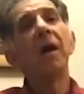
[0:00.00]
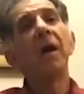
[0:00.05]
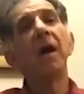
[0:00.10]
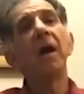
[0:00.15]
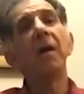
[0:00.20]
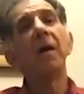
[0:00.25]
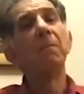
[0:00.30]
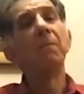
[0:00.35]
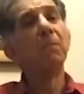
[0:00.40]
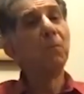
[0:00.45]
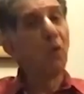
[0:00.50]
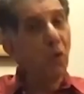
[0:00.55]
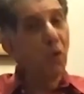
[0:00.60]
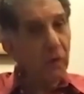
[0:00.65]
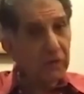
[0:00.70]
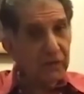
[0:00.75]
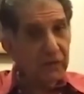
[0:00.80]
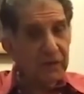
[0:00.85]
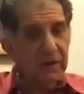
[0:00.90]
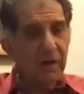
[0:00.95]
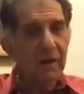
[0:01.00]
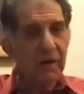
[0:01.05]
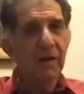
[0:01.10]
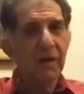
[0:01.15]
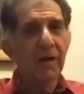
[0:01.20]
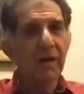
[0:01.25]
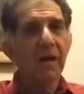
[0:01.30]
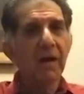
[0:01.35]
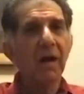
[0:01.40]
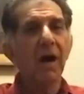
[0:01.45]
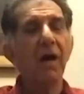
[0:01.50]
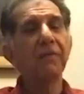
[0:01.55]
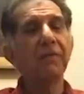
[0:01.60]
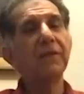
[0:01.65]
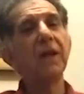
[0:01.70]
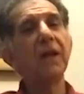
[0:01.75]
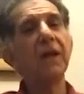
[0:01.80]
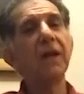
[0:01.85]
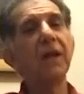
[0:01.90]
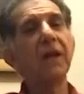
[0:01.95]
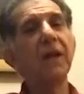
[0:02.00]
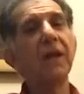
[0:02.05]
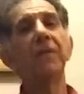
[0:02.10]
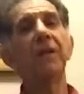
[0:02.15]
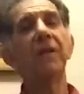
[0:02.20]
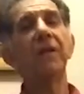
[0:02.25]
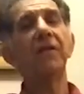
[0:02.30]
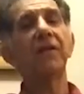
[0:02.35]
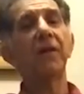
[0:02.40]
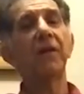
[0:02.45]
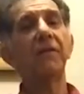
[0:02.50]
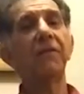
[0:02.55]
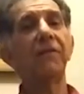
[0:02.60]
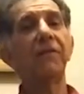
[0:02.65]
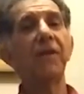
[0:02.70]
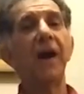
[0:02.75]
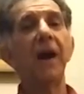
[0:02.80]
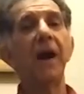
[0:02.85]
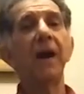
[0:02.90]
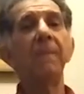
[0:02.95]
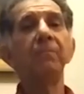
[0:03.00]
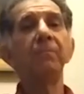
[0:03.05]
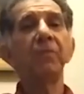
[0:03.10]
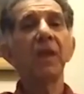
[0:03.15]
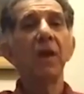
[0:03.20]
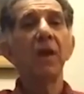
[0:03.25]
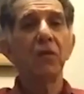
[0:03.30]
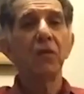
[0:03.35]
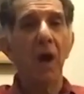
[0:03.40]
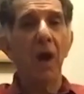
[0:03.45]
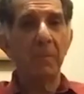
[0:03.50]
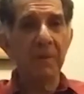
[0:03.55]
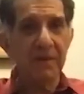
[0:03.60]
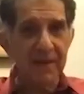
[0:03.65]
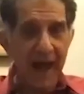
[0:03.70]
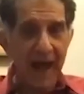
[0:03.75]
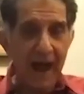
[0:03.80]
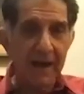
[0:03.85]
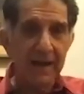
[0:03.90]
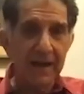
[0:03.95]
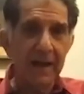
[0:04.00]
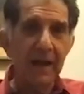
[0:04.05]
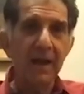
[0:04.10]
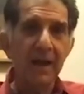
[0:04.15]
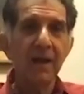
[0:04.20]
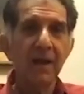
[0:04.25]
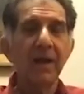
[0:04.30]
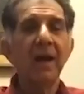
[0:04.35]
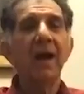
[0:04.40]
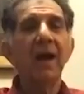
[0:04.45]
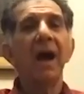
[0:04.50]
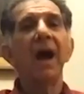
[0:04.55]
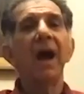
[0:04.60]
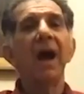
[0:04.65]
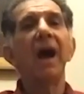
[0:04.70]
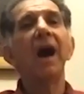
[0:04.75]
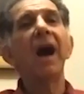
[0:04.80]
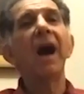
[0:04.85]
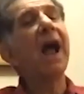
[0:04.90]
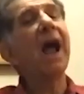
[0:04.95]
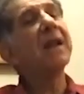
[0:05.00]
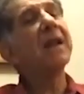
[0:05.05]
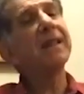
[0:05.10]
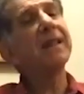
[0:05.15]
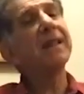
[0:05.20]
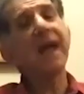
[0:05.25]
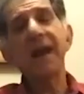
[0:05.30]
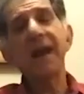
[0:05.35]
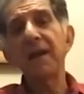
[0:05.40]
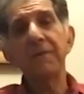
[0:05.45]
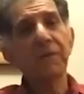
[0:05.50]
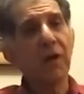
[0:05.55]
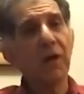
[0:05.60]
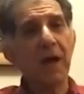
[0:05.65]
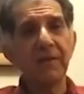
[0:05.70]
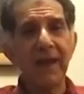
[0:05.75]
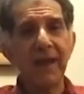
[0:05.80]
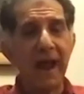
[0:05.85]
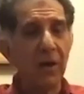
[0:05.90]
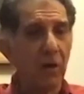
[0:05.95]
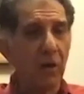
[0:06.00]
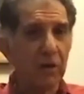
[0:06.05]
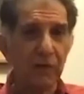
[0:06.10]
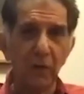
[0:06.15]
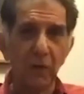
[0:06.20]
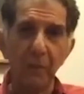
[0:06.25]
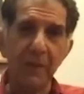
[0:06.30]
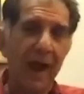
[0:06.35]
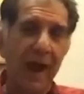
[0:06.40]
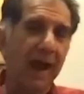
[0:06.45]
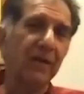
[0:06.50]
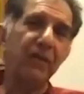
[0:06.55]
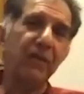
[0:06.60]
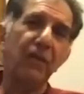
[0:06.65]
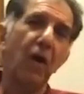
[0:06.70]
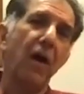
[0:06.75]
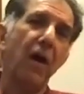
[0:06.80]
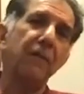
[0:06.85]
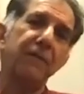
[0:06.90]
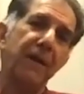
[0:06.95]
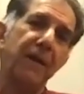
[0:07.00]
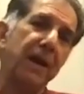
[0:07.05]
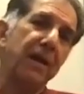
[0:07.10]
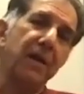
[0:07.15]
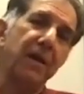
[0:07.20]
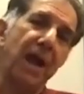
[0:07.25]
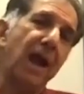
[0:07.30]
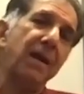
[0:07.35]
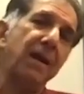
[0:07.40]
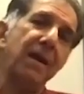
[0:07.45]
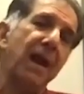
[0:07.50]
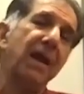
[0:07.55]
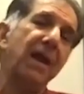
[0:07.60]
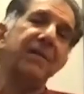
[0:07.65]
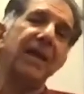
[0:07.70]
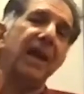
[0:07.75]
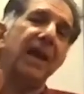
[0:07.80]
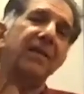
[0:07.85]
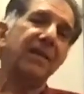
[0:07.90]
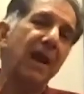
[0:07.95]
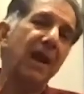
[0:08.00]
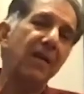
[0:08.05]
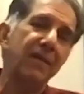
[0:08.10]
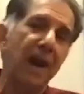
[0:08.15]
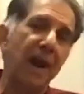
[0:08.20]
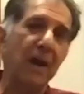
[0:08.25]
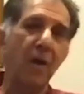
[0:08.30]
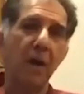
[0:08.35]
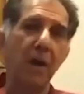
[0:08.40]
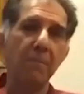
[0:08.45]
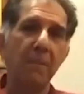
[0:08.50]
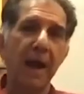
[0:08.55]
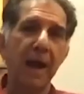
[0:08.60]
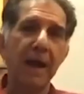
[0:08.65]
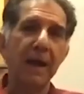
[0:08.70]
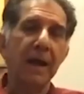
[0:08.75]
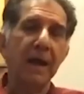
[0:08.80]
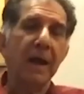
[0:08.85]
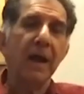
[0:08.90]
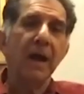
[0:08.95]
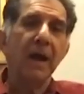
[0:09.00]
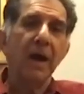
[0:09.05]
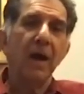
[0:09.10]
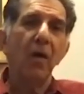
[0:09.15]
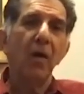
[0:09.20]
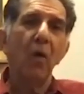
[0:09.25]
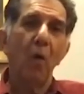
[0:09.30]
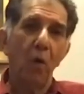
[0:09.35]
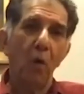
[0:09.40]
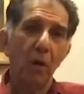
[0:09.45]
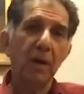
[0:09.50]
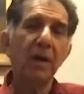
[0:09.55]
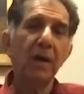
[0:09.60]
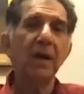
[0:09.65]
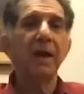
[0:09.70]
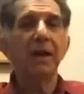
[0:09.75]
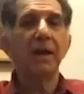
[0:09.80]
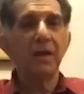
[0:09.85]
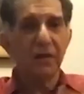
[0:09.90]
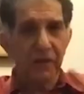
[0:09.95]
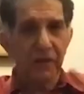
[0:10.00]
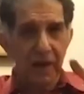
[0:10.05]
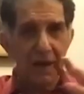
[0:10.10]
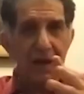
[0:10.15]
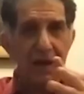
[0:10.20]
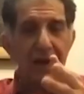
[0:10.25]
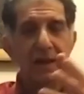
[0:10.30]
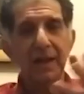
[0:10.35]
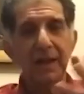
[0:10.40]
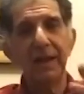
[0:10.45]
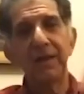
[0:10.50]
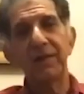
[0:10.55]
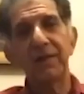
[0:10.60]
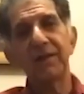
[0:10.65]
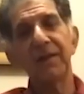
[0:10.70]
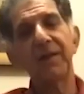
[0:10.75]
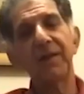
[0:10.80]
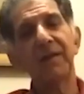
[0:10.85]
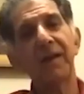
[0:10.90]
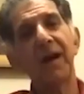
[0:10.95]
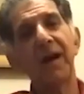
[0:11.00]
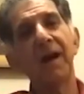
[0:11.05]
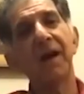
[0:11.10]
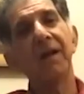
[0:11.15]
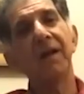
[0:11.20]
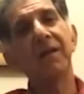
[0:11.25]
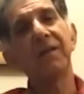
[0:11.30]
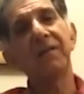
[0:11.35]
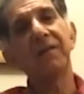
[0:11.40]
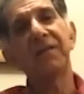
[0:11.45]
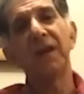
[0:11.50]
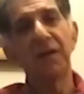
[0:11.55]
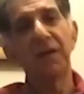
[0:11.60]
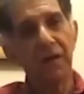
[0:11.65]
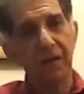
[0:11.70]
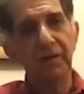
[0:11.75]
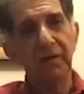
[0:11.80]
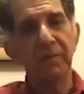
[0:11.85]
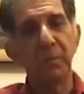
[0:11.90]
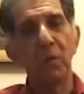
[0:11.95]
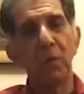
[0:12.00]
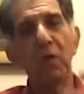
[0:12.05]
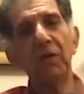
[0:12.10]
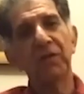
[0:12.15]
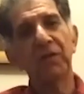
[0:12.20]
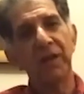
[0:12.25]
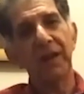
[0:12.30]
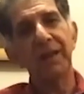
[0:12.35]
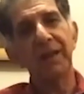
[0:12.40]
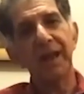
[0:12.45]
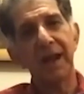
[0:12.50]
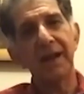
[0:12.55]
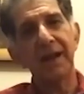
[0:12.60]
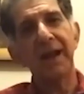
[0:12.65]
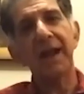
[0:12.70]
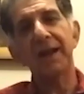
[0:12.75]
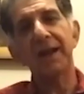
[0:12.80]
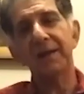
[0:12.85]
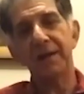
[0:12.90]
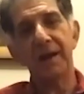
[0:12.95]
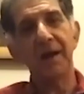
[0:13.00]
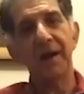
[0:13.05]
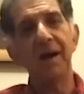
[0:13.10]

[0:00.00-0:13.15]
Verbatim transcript: uh, most of the novels of uh, Thomas Hardy. Uh, and then, of course, I also branched off and, and, as I said, read on my own. Initially, these uh, children's books, and then later,